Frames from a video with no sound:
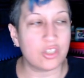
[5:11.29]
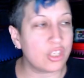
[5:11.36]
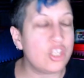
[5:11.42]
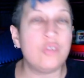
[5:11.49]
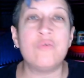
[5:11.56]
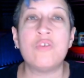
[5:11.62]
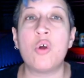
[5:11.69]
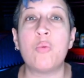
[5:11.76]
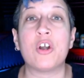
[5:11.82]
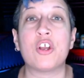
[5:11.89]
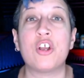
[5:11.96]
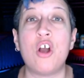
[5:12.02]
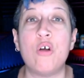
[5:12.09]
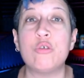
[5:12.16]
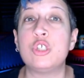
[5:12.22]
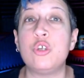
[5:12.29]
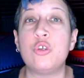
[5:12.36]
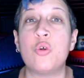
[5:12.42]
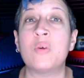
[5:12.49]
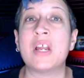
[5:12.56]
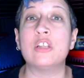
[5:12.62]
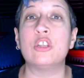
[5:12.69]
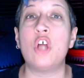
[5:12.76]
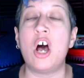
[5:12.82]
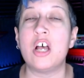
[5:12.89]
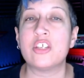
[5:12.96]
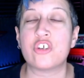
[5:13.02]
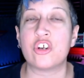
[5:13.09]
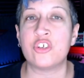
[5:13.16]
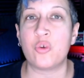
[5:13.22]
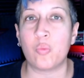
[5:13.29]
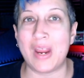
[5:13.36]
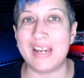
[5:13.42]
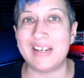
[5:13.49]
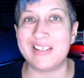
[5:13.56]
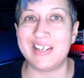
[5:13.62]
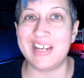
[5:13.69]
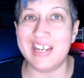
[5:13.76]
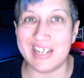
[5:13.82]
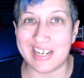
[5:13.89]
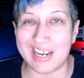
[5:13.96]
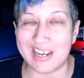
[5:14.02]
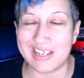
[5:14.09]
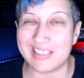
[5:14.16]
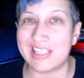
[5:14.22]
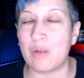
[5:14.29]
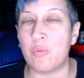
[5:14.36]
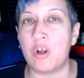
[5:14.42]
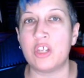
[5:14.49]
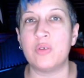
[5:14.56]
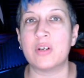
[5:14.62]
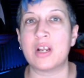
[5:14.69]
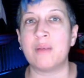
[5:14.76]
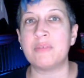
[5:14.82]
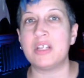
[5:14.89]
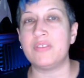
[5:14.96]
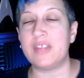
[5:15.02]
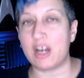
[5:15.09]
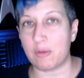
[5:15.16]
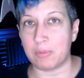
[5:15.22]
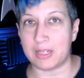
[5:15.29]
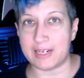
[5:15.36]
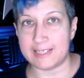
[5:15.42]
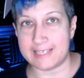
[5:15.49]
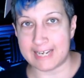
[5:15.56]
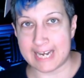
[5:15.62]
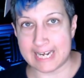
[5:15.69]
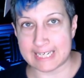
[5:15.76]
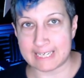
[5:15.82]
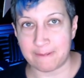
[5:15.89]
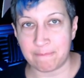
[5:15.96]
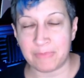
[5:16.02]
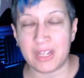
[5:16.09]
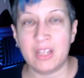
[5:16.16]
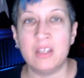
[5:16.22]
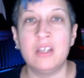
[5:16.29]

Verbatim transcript: so that you know where to go so you don't get lost on your way to eating, because they want you to come to their place to eat.